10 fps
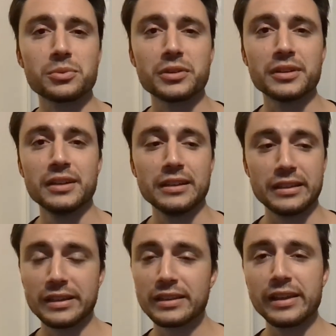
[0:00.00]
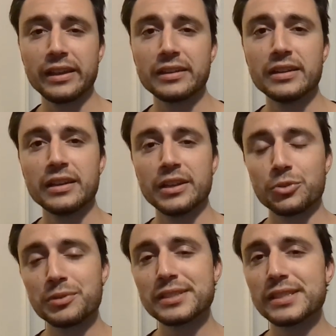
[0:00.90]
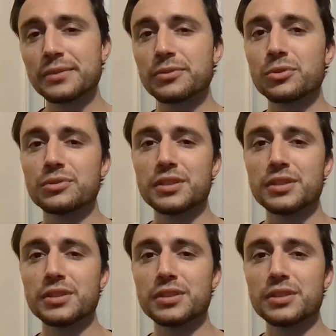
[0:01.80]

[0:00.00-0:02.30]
where yet again, it would be difficult